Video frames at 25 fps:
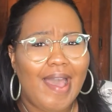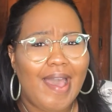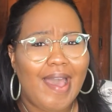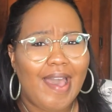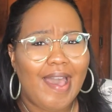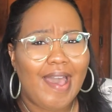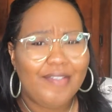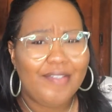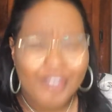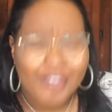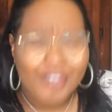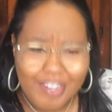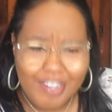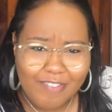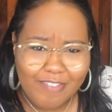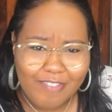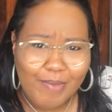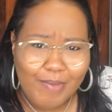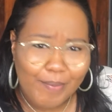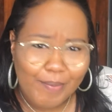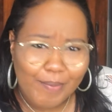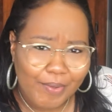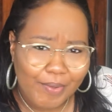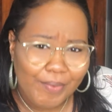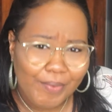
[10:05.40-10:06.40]
I've heard of
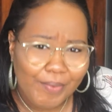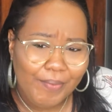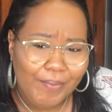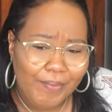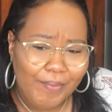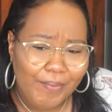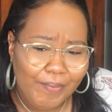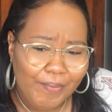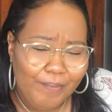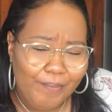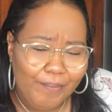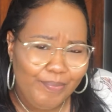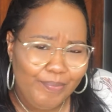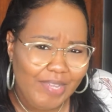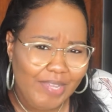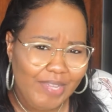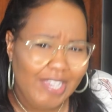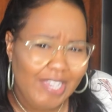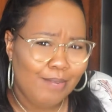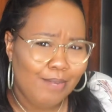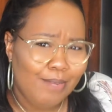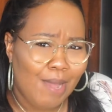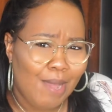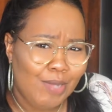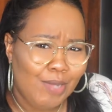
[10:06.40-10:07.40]
people who
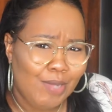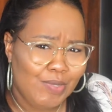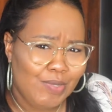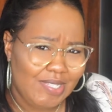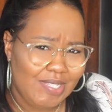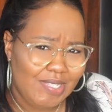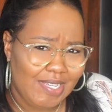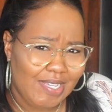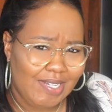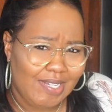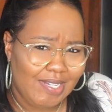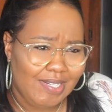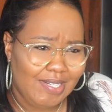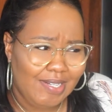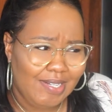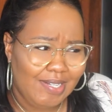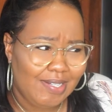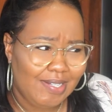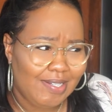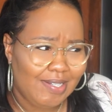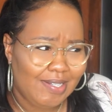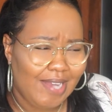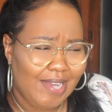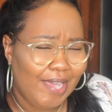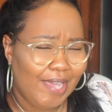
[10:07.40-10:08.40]
eat mango skin.
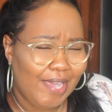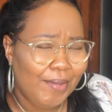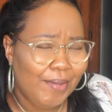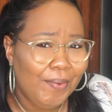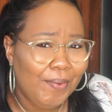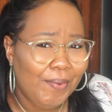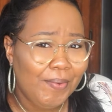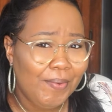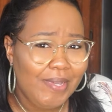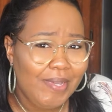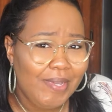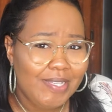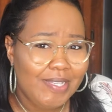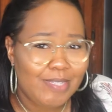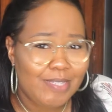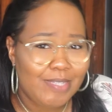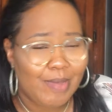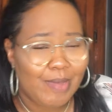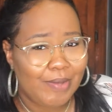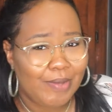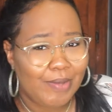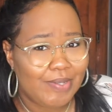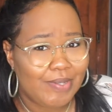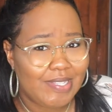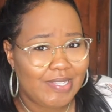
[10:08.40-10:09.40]
Like, who eats
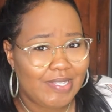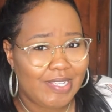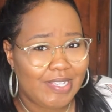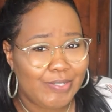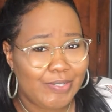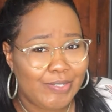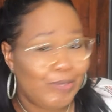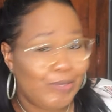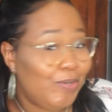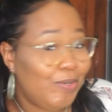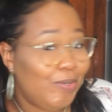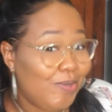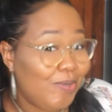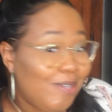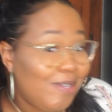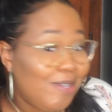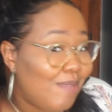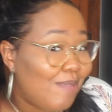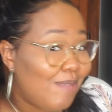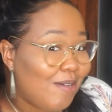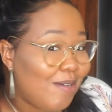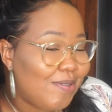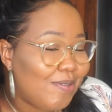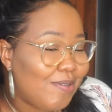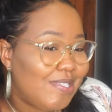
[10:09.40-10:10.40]
mango skin? Do you eat
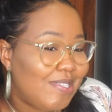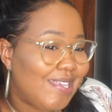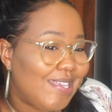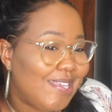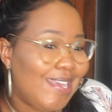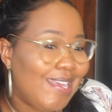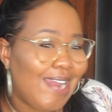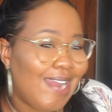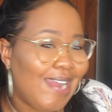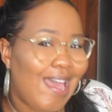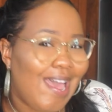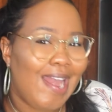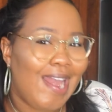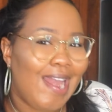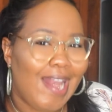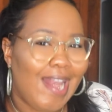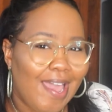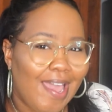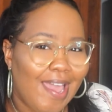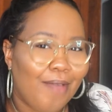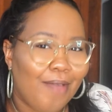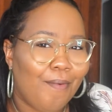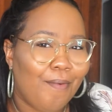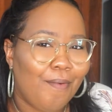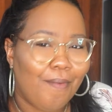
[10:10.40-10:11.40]
mango skin? And
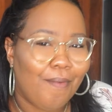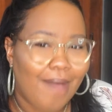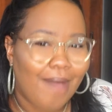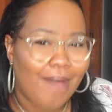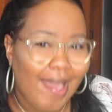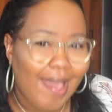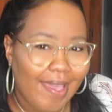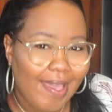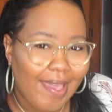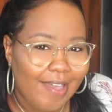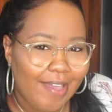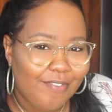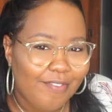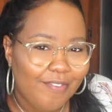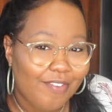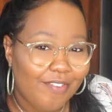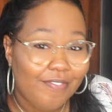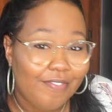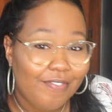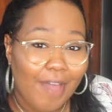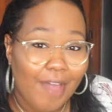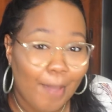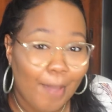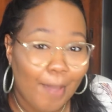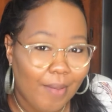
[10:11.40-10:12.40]
like, why? For
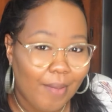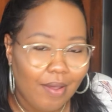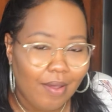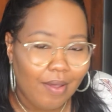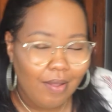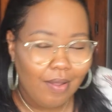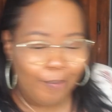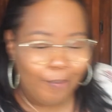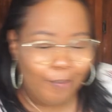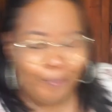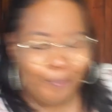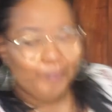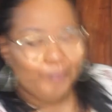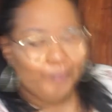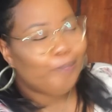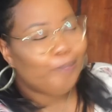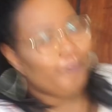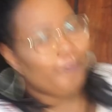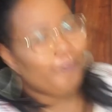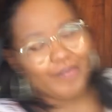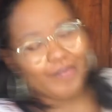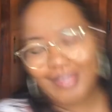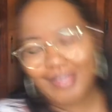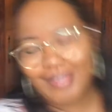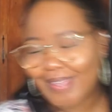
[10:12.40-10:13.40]
fiber?
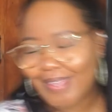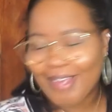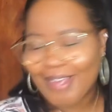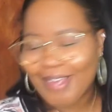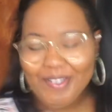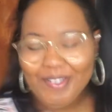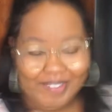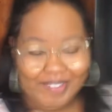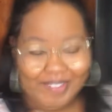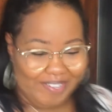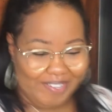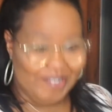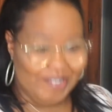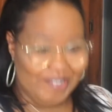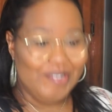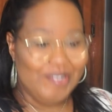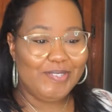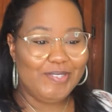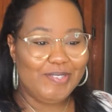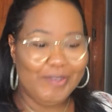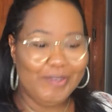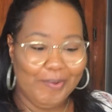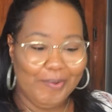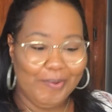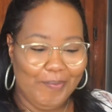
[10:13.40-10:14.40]
Anyway,
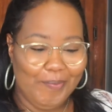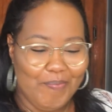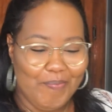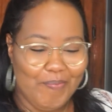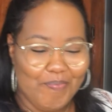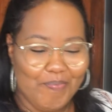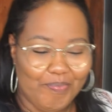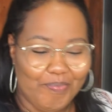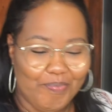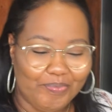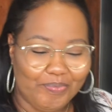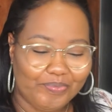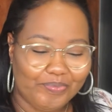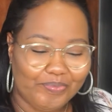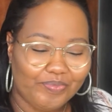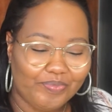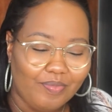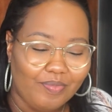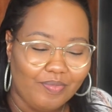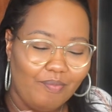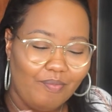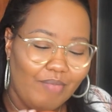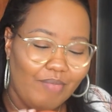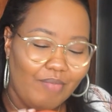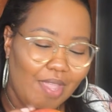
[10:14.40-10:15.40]
so
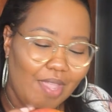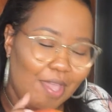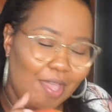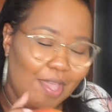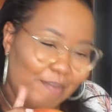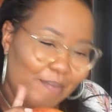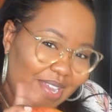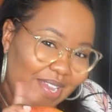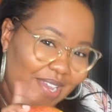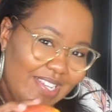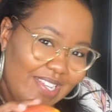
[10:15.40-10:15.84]
you make